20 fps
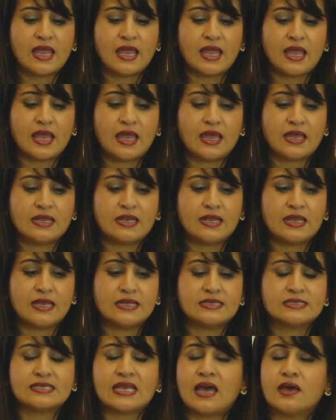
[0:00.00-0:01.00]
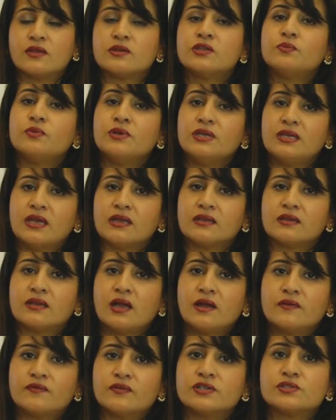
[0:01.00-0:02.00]
and it's how do we get
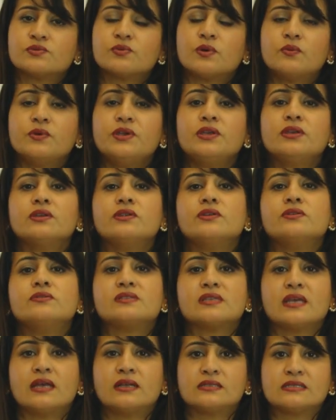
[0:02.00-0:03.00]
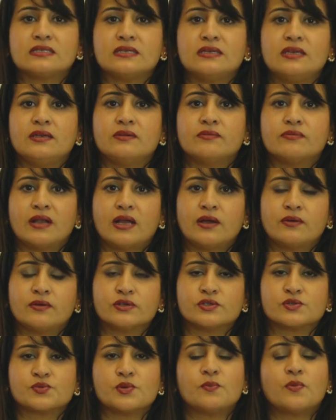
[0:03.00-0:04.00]
coverage? Well, we can use LTE
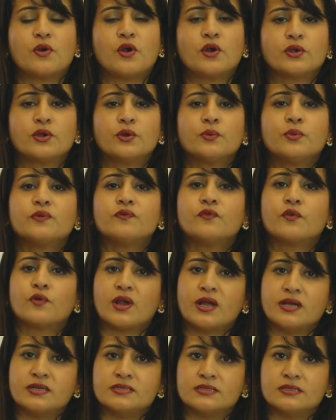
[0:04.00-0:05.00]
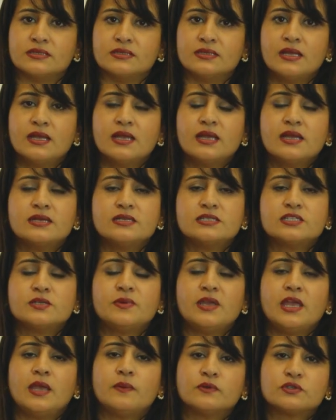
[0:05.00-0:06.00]
routers. We partner with Verizon to
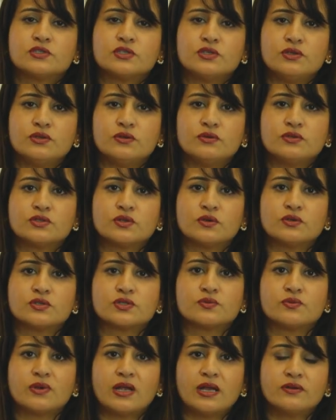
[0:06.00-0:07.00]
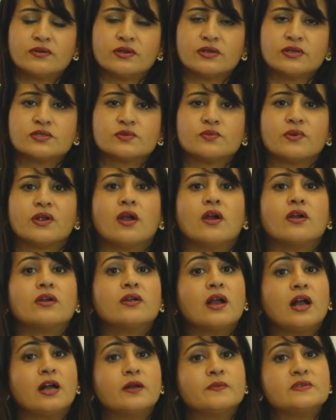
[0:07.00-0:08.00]
be able to use those routers where our
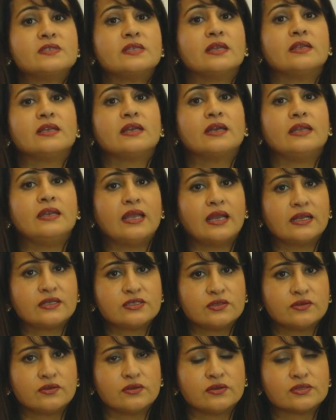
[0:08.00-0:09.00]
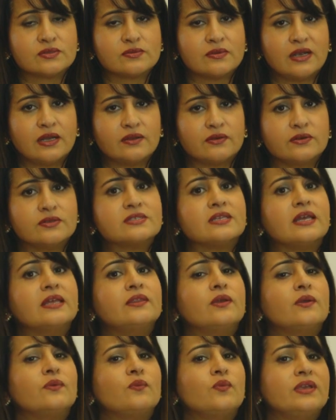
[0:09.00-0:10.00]
hubs then connect to those routers,
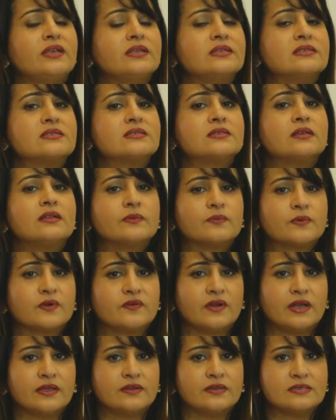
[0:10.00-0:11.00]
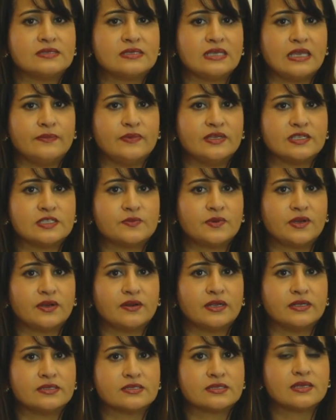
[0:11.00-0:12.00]
and then we can still provide the same
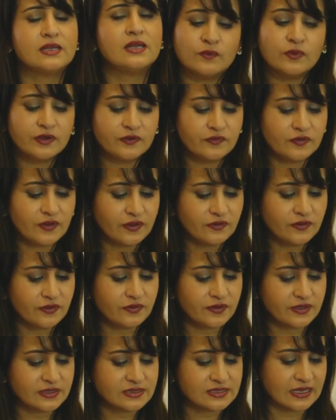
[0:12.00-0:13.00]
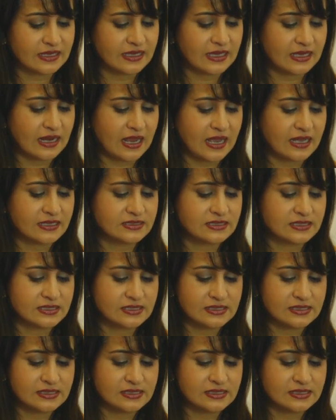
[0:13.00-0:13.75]
experience. And one of the other things I get asked